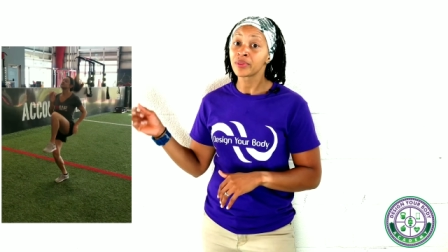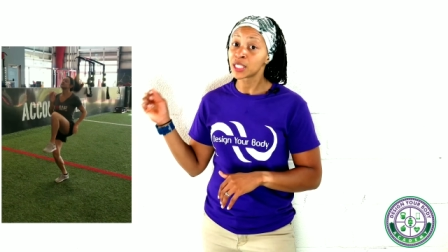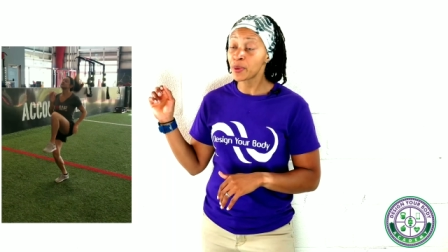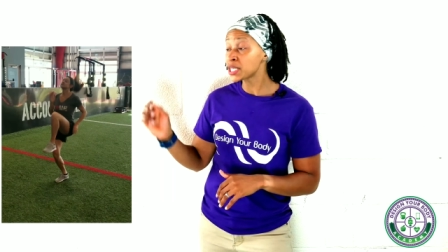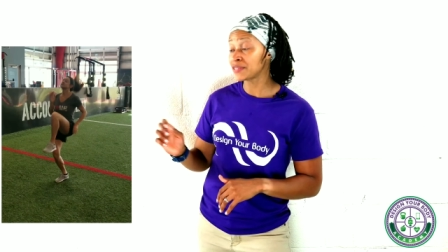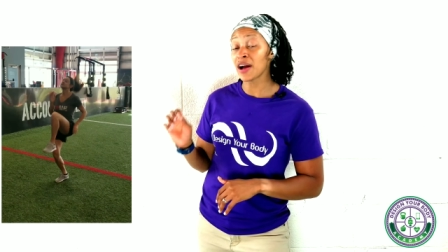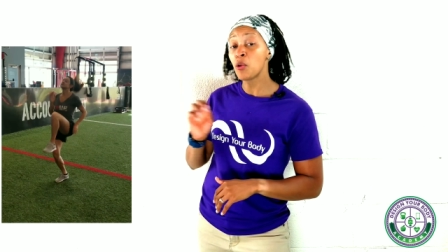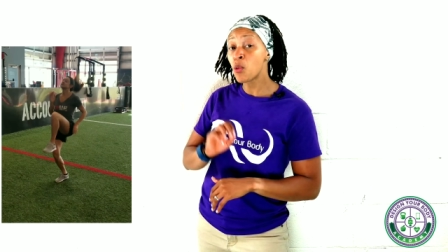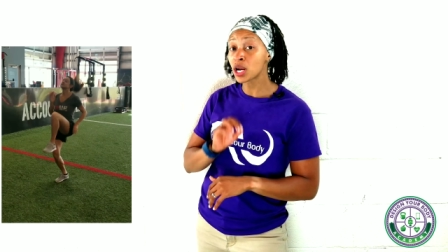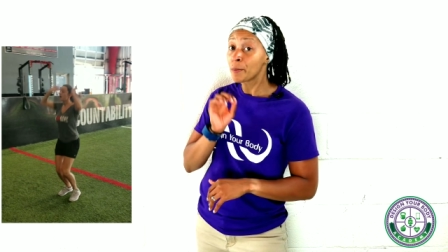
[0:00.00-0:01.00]
especially if I
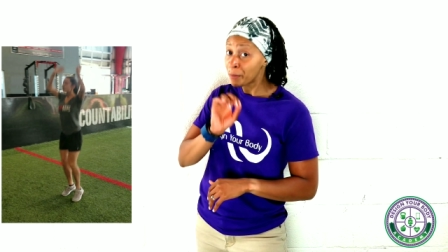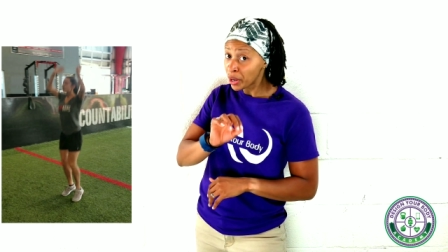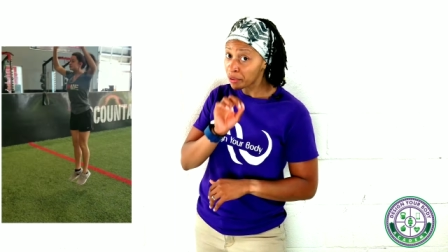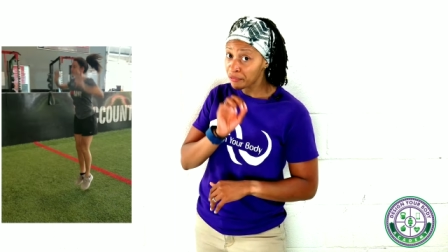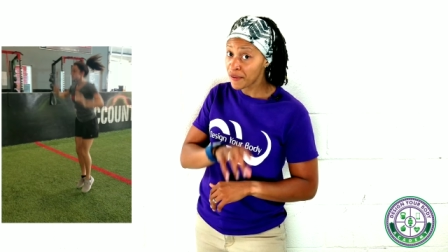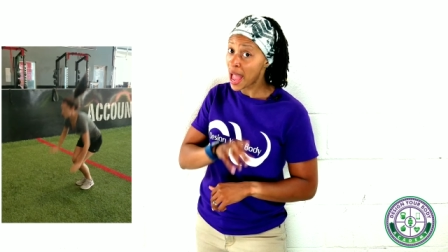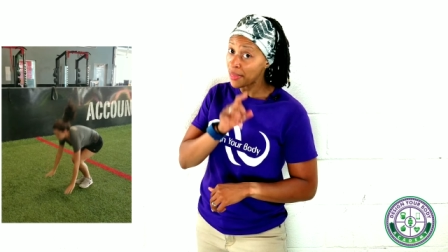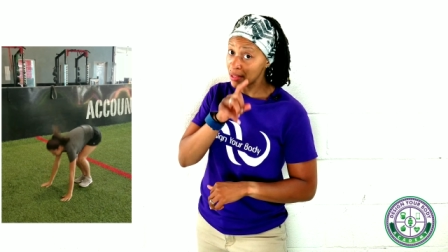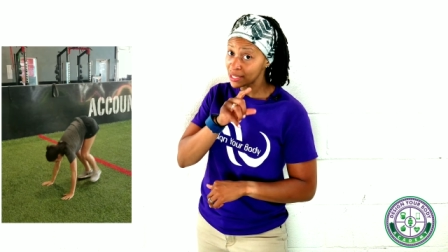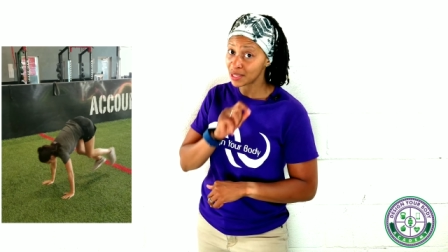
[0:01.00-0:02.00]
want to burn fat,
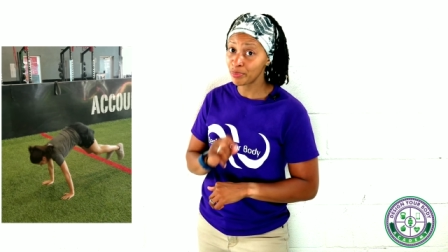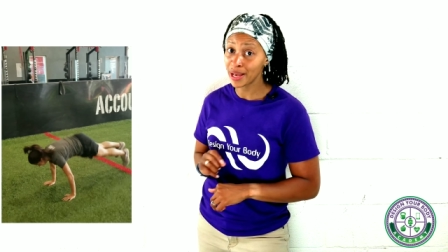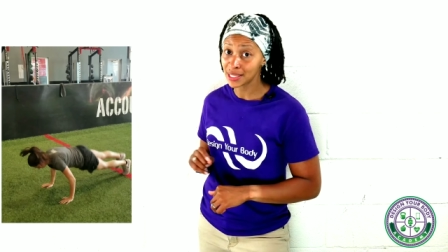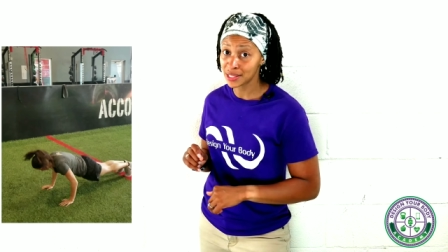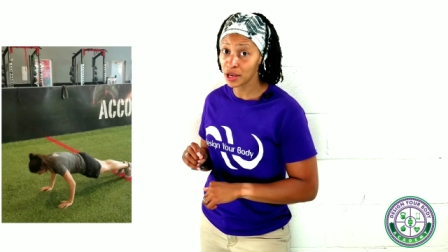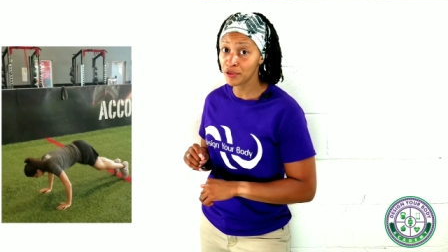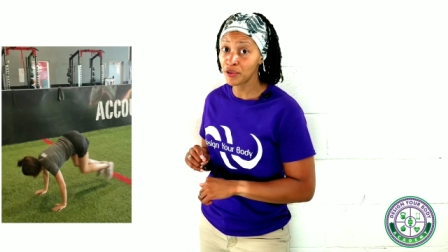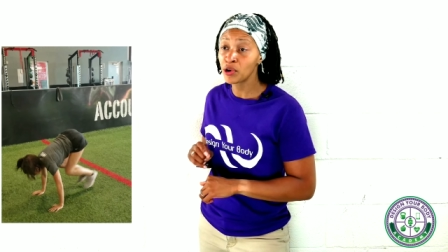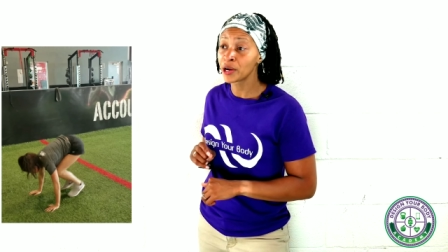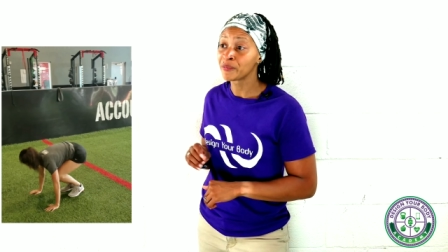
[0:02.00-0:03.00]
this is the best thing
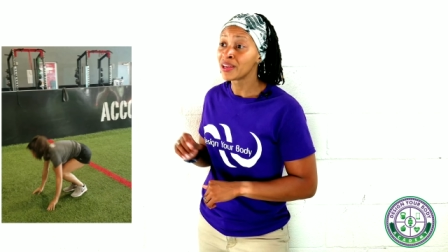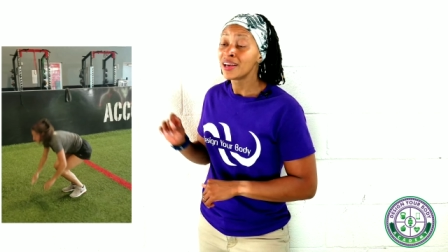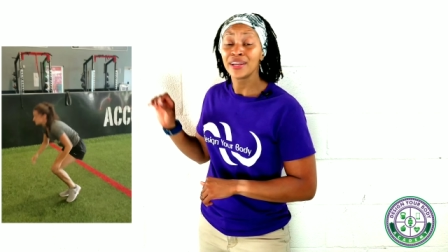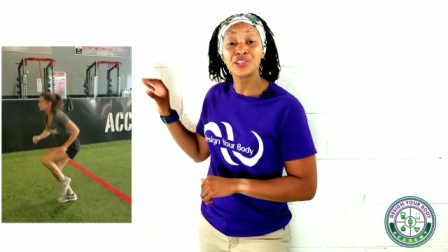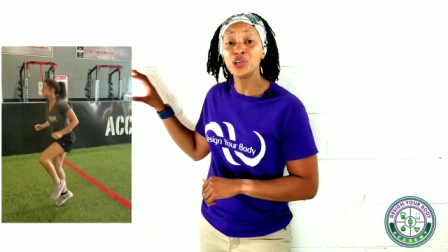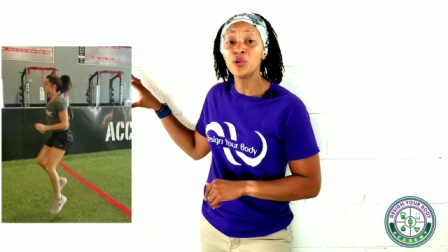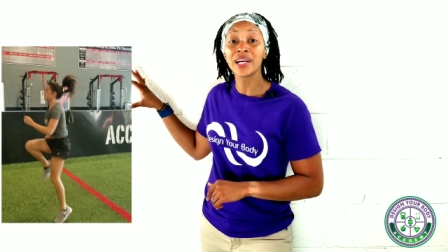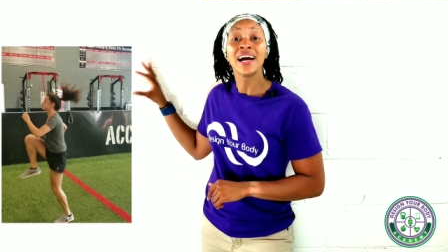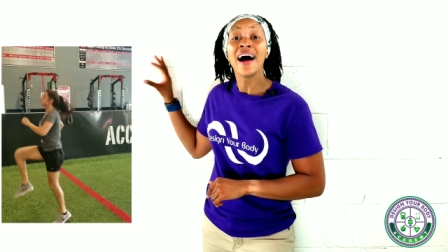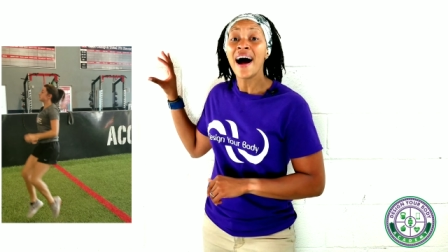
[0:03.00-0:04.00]
for it,
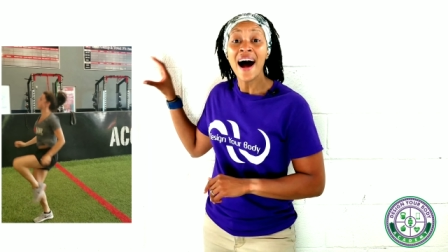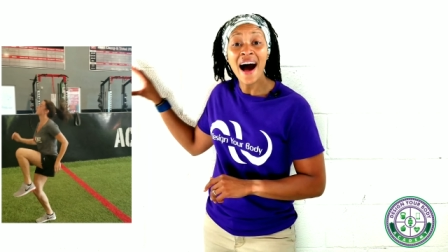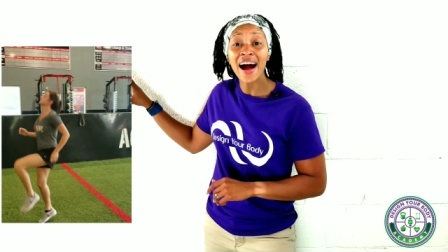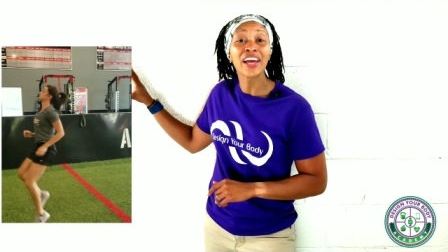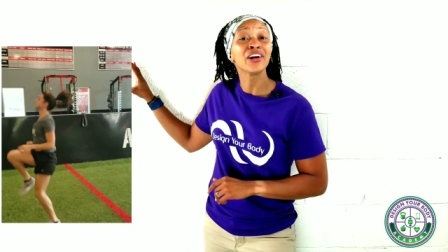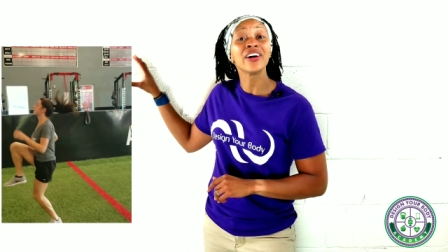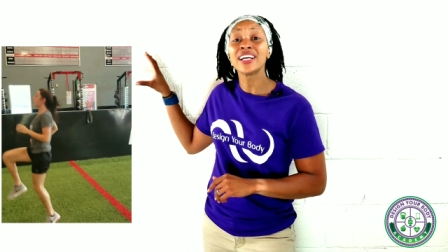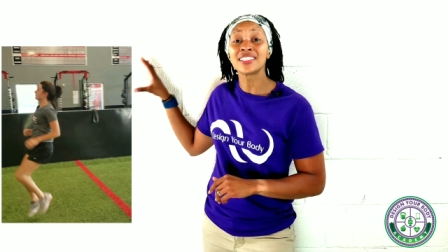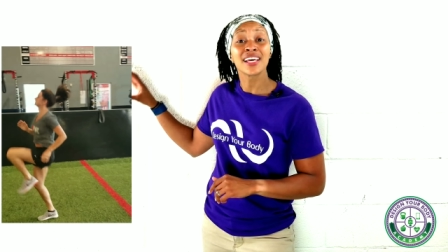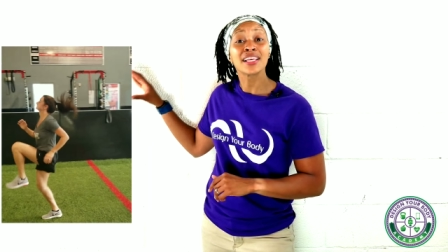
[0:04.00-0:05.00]
doing higher
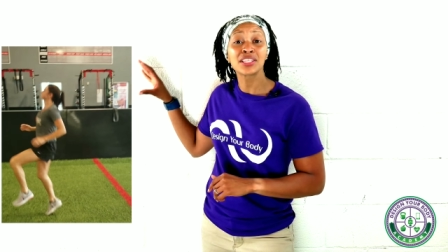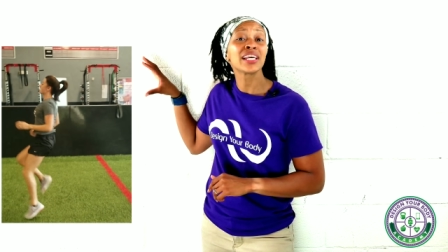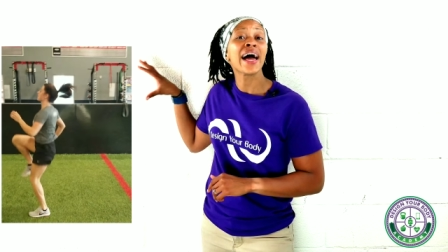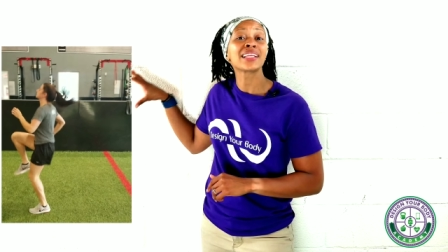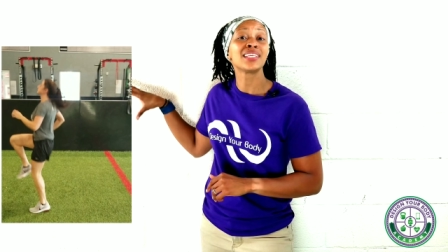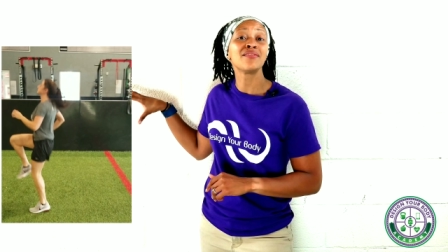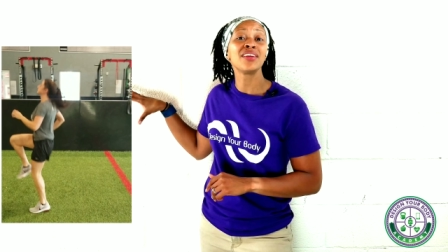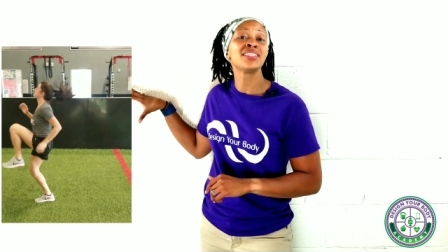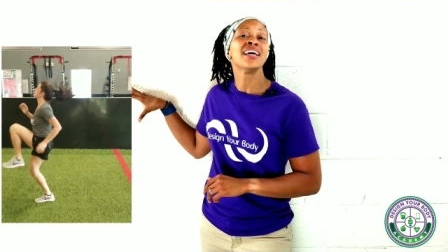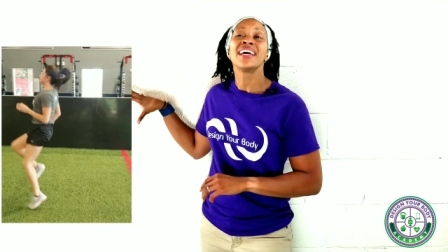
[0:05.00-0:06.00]
intensity activities,